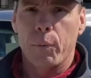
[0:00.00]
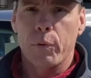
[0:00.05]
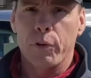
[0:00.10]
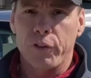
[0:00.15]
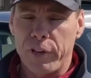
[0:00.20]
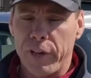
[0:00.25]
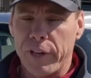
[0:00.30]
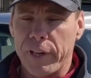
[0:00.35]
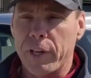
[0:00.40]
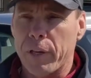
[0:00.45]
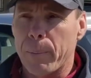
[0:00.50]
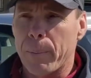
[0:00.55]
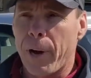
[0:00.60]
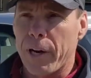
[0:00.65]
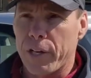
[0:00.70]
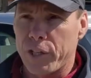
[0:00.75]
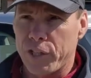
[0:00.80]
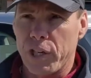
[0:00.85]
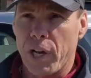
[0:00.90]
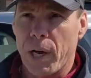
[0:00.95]
When you take it to the
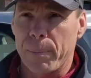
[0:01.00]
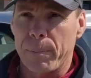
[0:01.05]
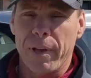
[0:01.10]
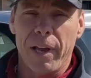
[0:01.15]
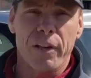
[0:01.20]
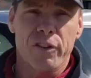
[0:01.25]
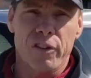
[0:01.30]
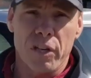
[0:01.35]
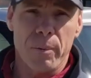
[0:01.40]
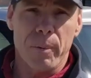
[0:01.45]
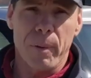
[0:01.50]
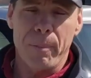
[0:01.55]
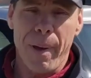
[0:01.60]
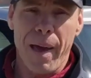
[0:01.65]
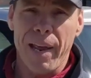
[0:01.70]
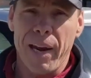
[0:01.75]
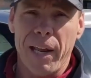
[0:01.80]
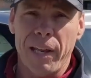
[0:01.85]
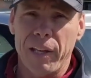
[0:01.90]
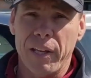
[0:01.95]
body shop, the guy's going to be
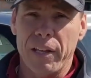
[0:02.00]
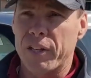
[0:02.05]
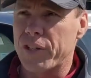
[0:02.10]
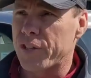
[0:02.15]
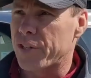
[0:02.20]
mad at you